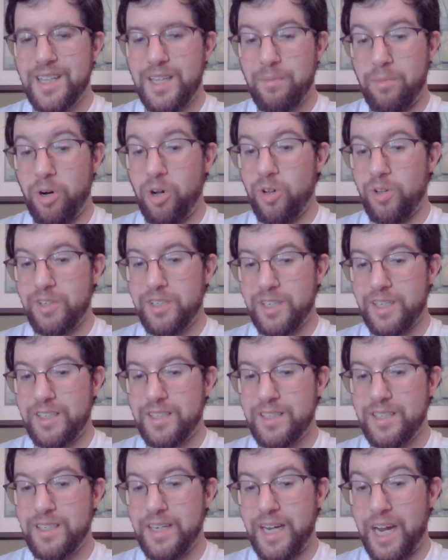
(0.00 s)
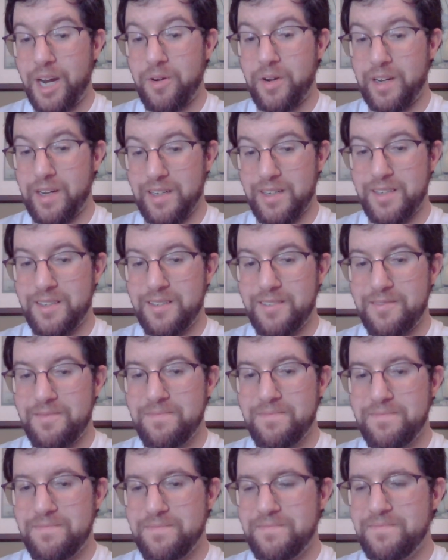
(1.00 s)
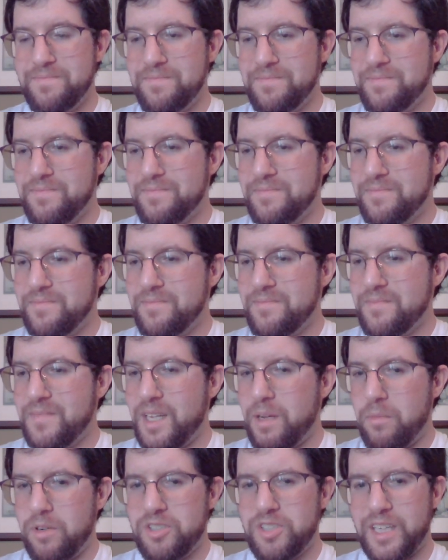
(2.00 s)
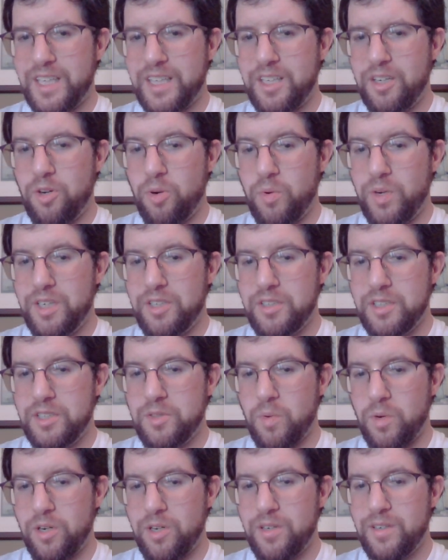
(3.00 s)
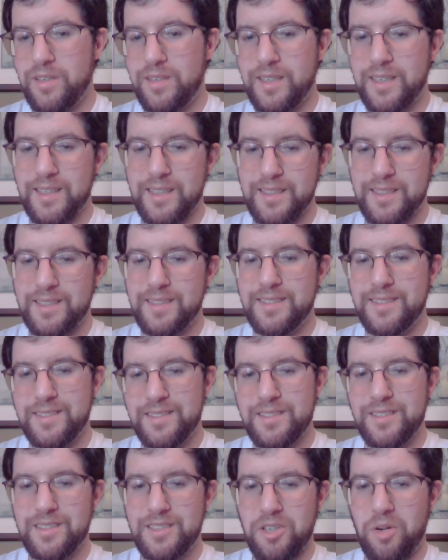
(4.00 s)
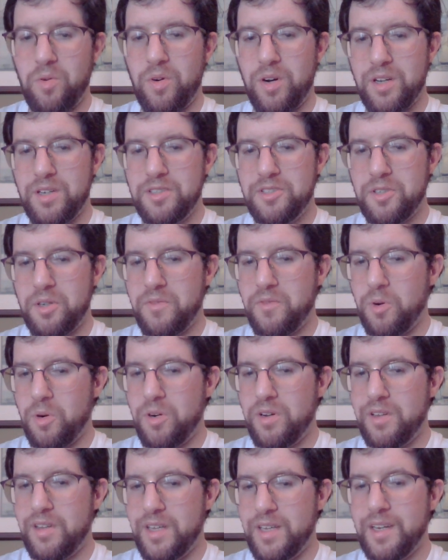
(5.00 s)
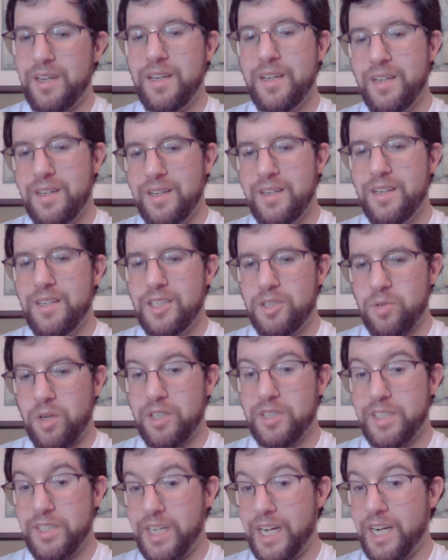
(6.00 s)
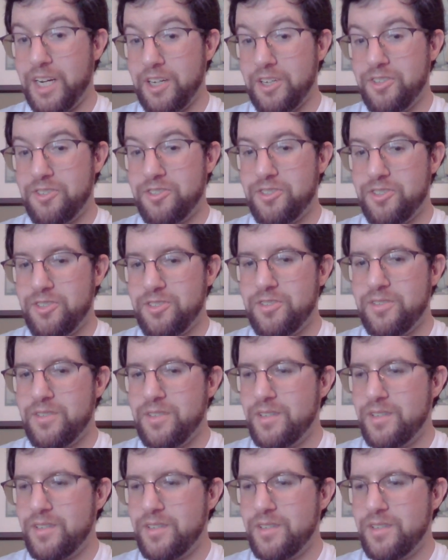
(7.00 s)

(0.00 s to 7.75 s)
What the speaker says: the Baltic area, much like the Norwegians were, so on and so forth, as well as the Danish.